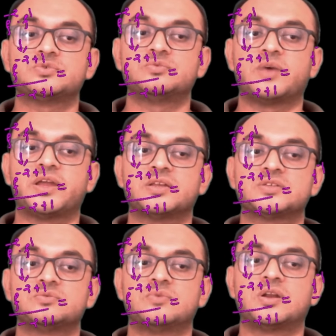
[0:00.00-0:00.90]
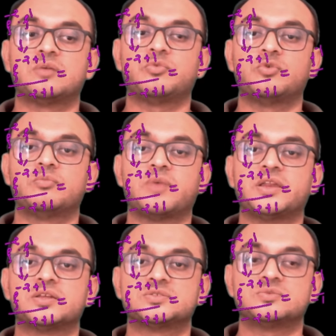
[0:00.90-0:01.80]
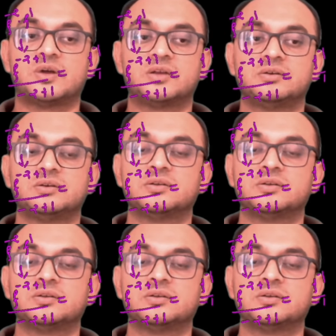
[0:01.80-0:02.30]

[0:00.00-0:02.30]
to minus 1 upon minus 1.